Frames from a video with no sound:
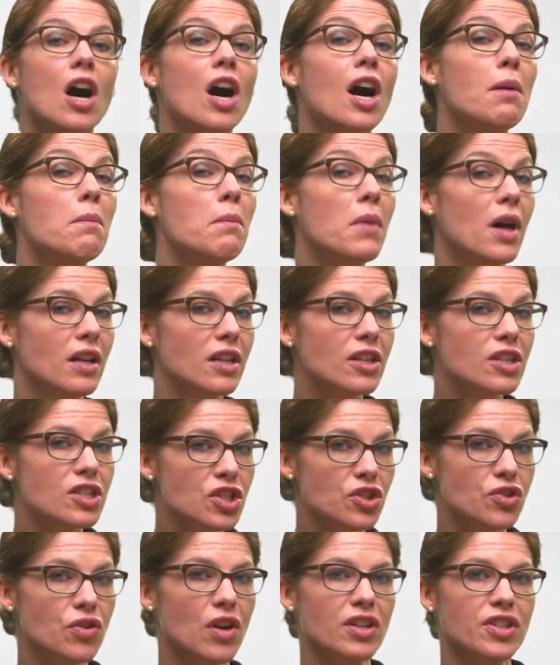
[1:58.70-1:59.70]
Homologous
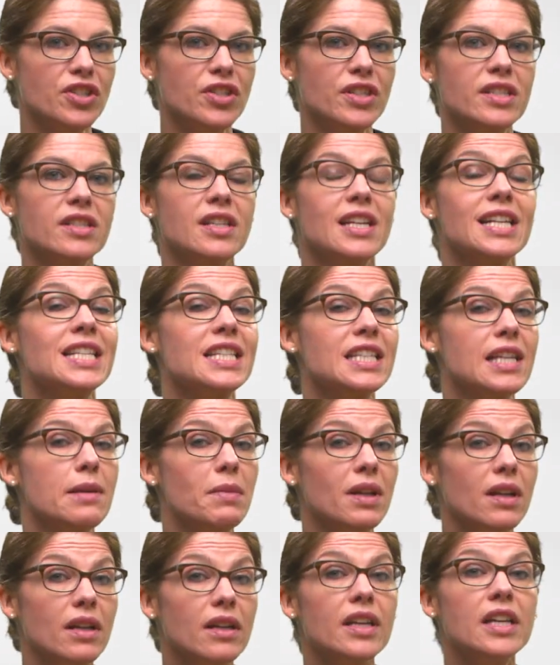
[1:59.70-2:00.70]
structures are
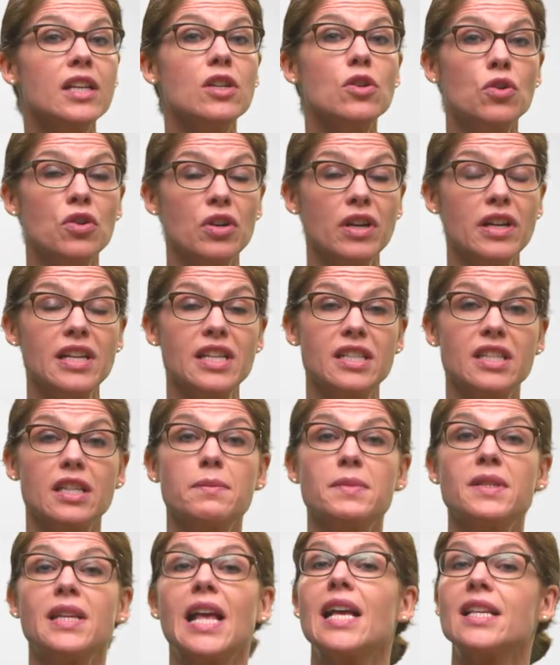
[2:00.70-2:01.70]
similar in
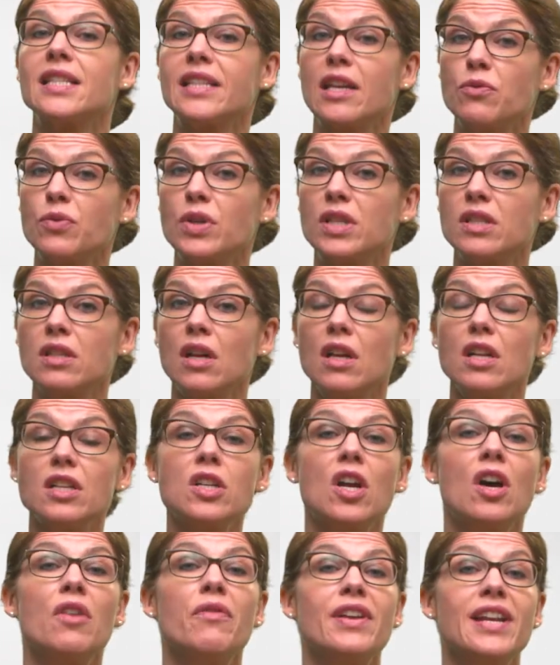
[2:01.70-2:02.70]
organisms as a
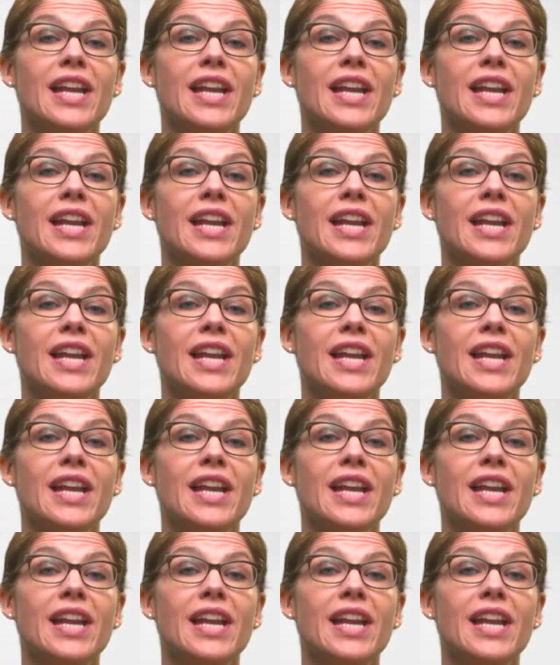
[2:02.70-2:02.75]
result of